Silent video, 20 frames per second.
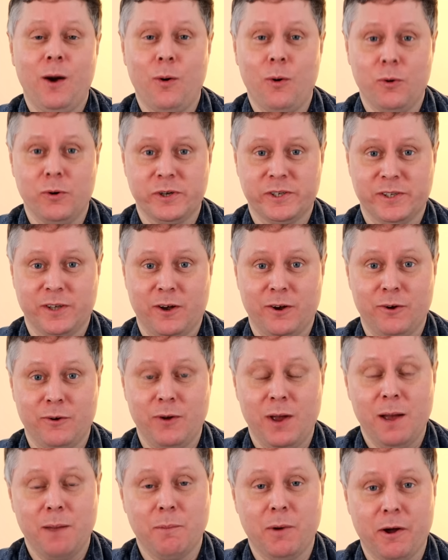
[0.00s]
Also,
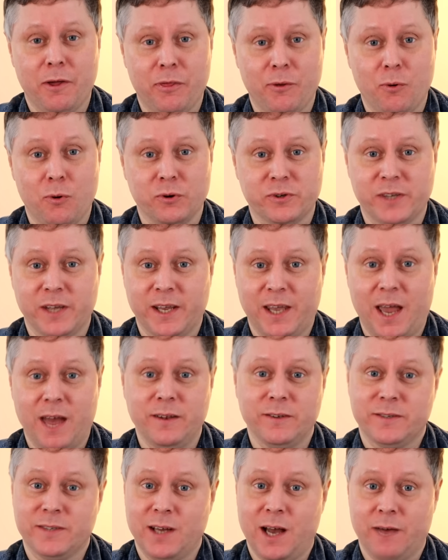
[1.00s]
my thoughts
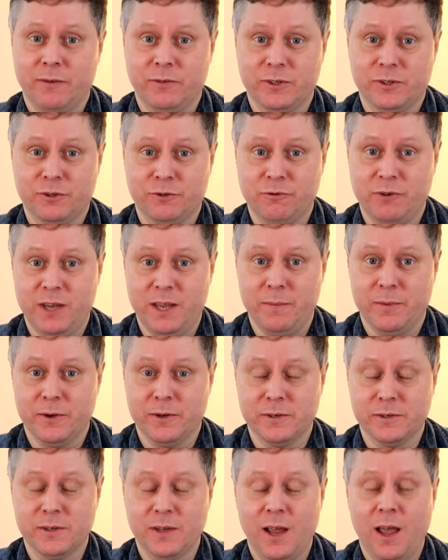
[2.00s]
against other
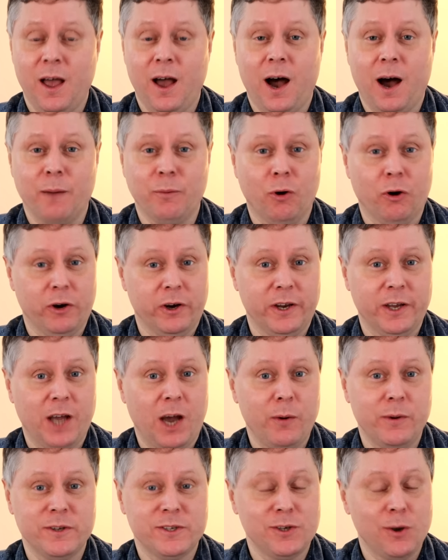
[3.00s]
streamers. I'm not going to
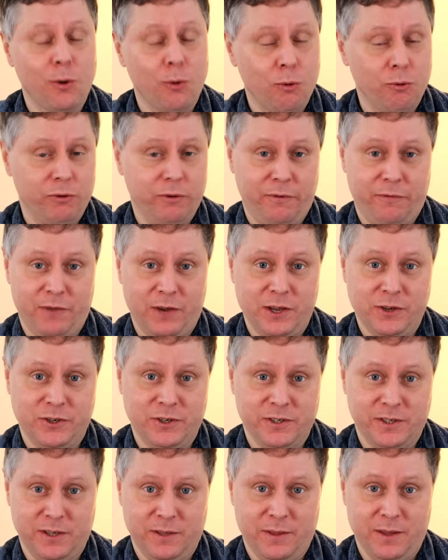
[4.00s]
go into all the
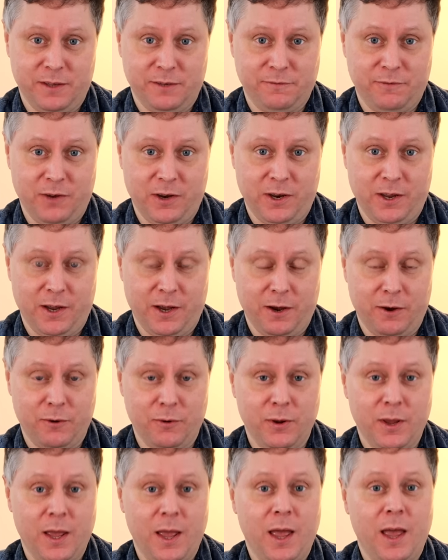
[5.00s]
features in this video,
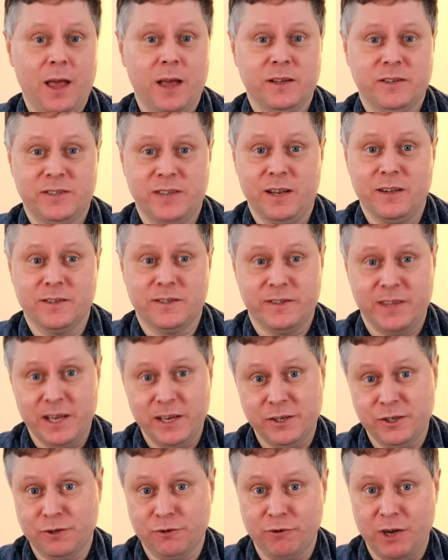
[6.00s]
since
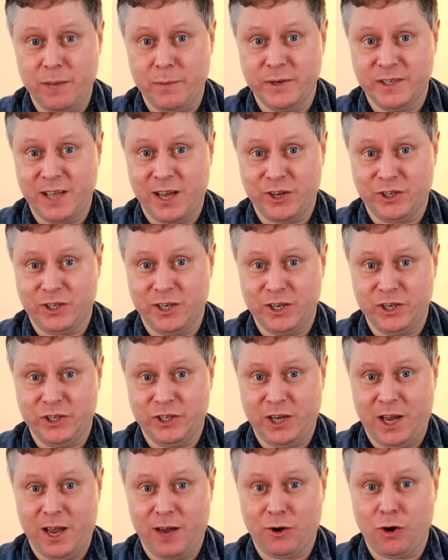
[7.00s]
these streamers actually
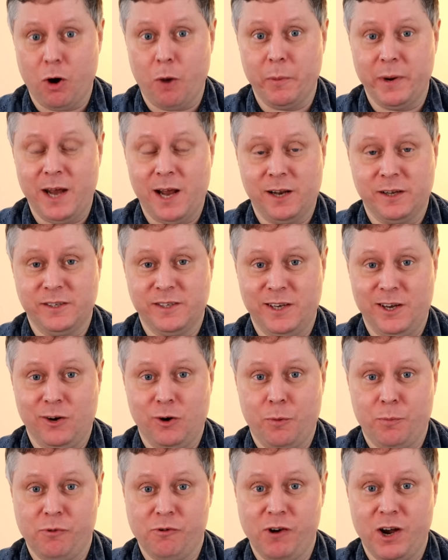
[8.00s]
share commonality in
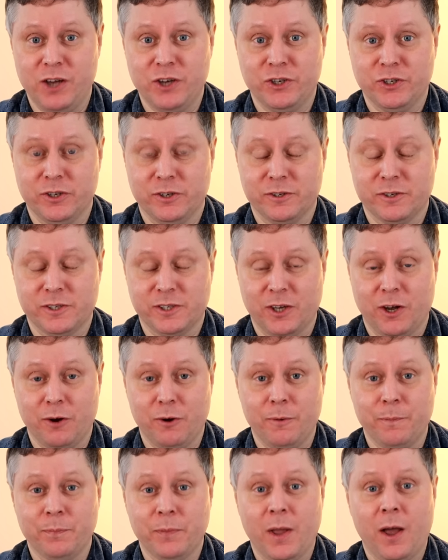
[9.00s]
operation,
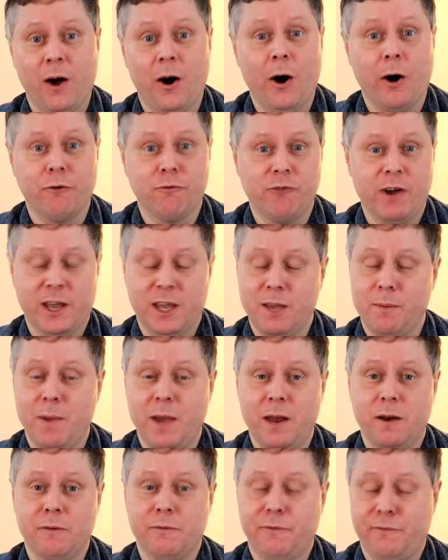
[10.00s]
so I'd
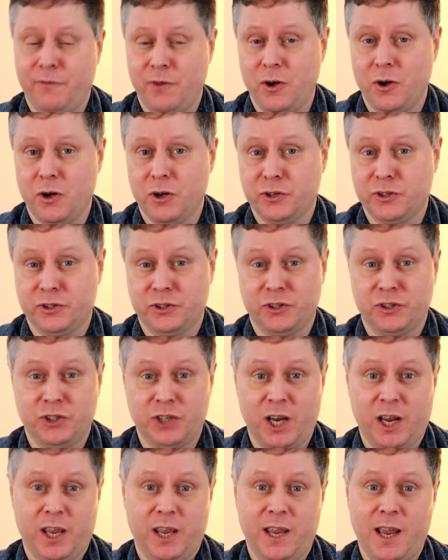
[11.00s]
recommend first
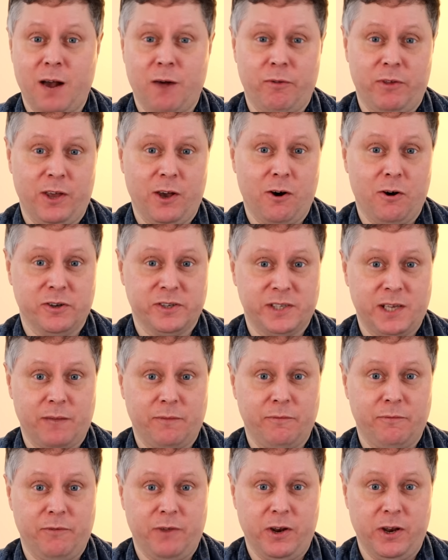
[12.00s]
checking out the
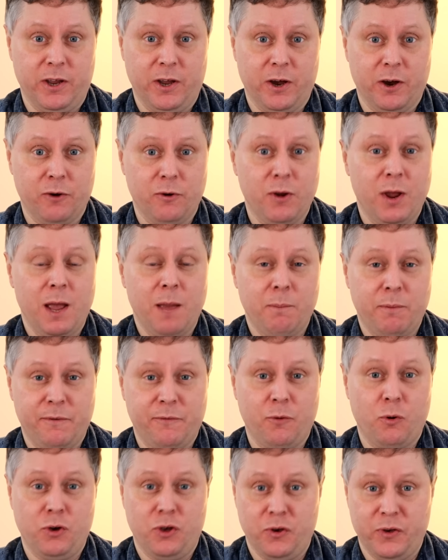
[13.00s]
R7 video
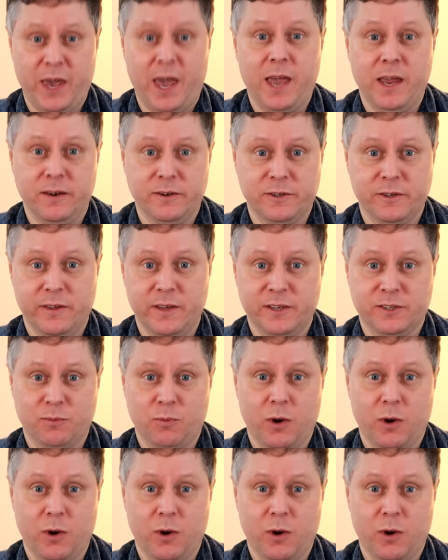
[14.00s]
before you get into this